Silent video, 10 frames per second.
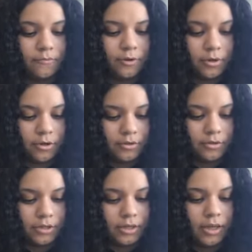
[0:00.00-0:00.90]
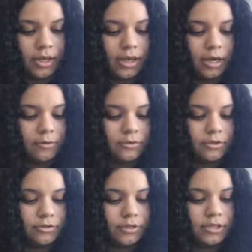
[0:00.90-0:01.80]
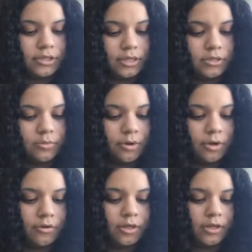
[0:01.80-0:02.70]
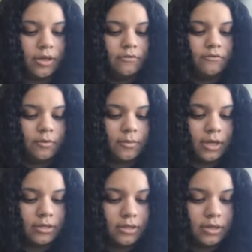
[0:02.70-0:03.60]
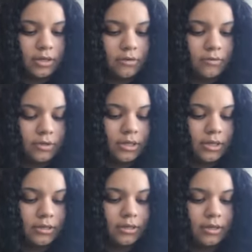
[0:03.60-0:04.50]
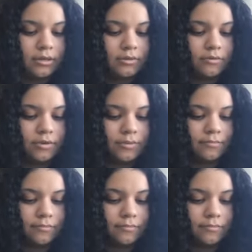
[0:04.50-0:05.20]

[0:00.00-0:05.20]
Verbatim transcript: for poetry, and was New York State's Poet from 1991 to 1993.